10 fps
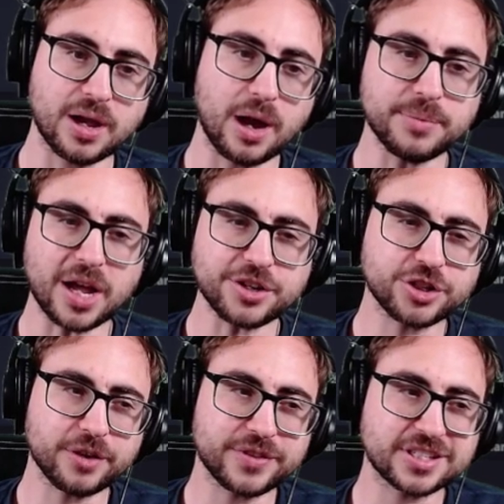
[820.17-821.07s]
I'm not sure
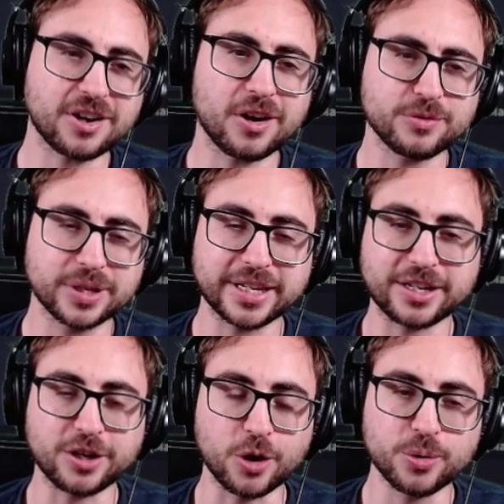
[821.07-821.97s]
if this card really
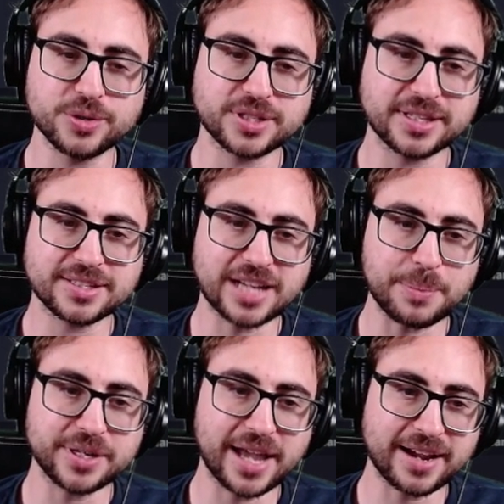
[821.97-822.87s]
goes in this type
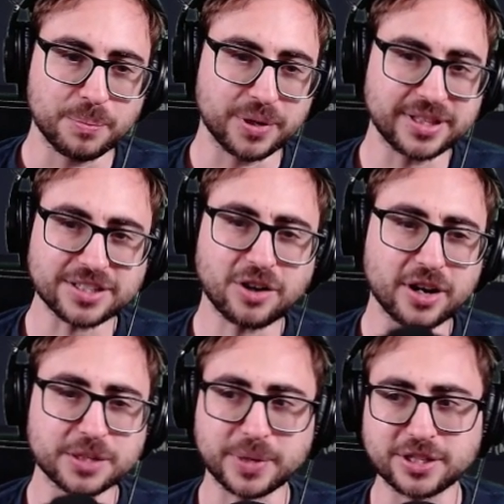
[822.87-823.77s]
of deck, but this card
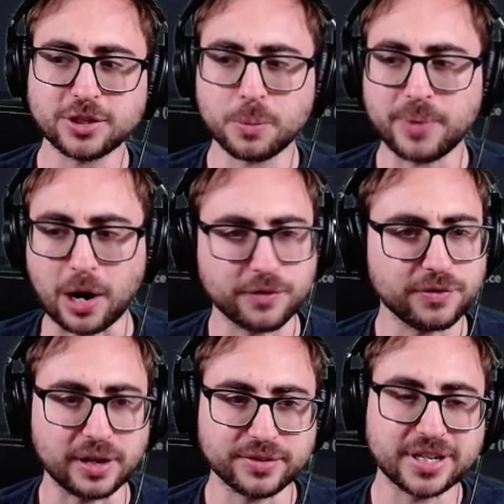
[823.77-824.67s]
has been so powerful
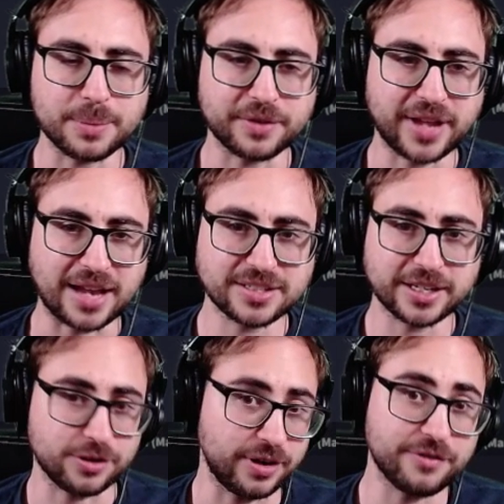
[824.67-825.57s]
every time I've cast it,
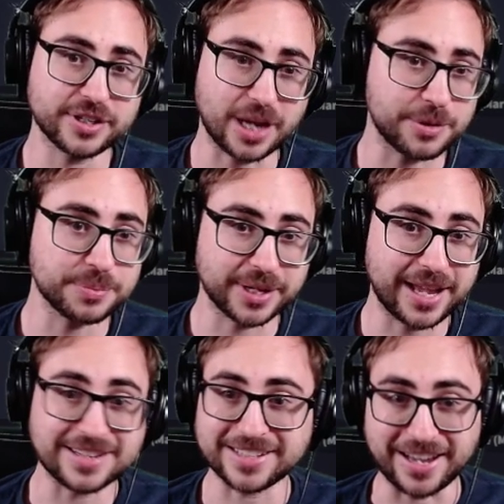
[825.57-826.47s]
or every time it's been
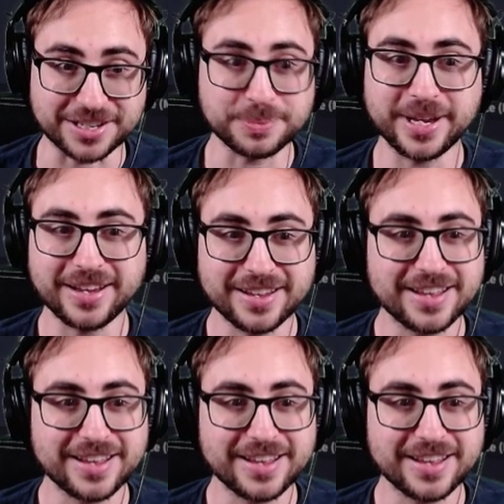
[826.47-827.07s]
cast against me.